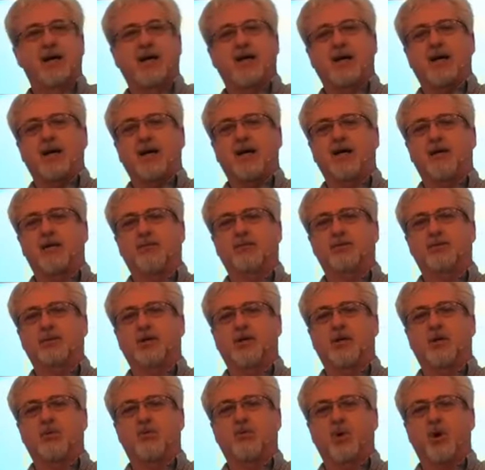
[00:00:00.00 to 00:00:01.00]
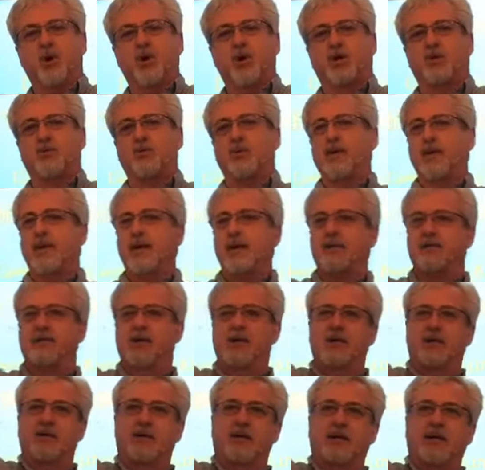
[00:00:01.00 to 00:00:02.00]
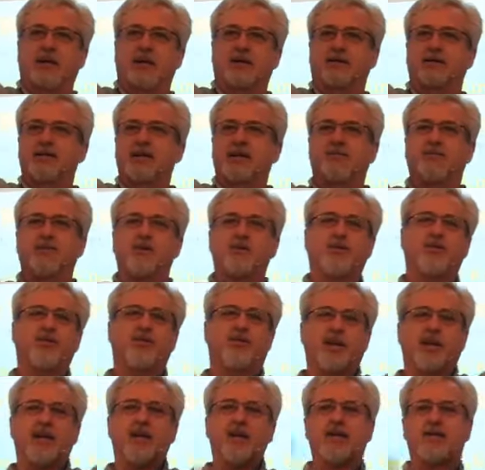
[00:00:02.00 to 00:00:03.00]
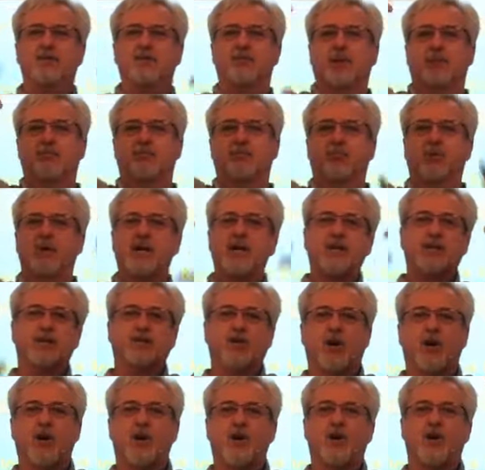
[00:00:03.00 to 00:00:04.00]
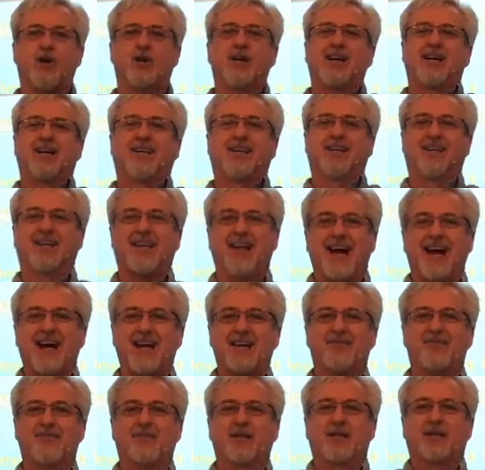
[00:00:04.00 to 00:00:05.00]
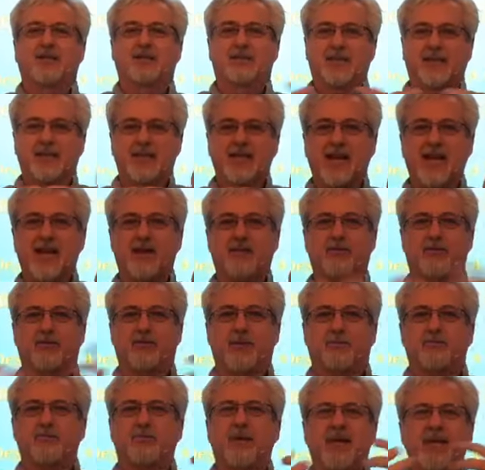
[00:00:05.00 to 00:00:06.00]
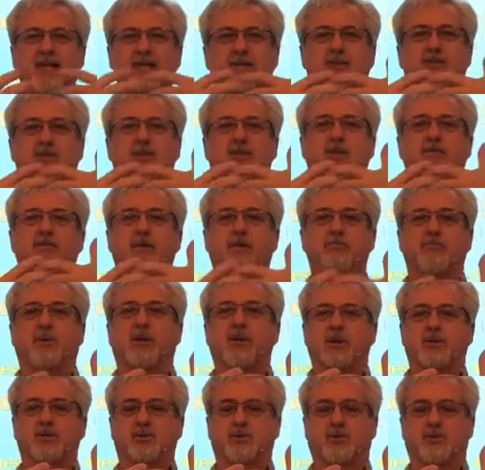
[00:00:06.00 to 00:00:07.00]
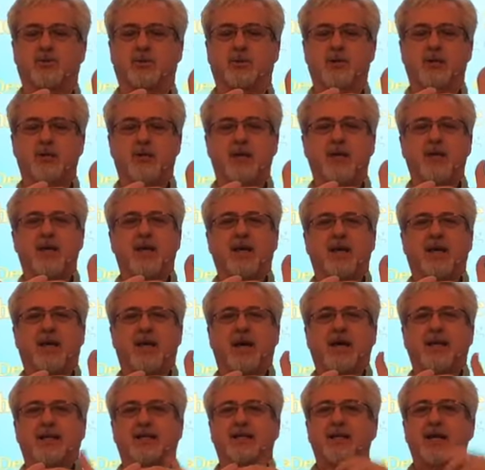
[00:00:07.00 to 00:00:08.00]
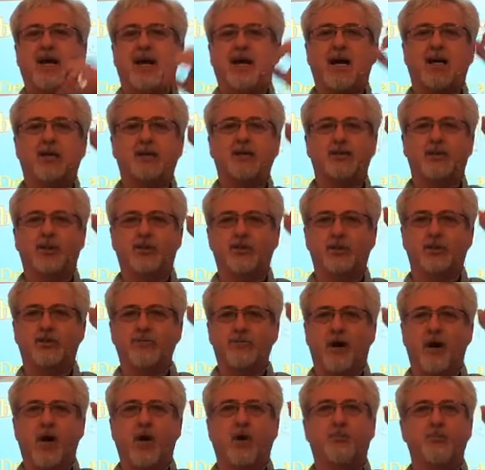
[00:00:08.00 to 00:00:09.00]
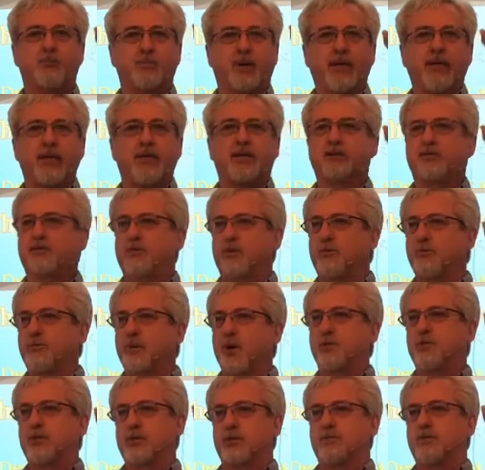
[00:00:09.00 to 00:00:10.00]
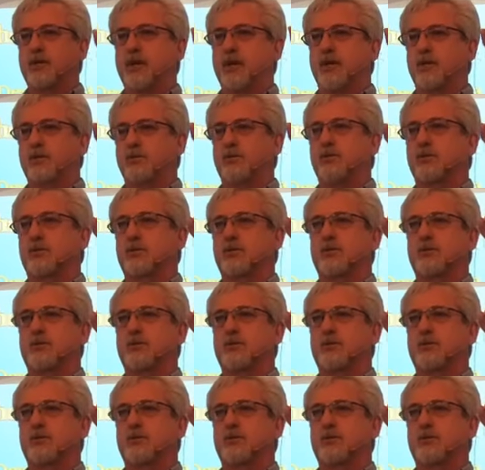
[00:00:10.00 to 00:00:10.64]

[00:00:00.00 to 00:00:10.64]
uh, uh, work, we have uh, different things that brings our life together. They're pieces of a puzzle. And God is a small piece for most of us.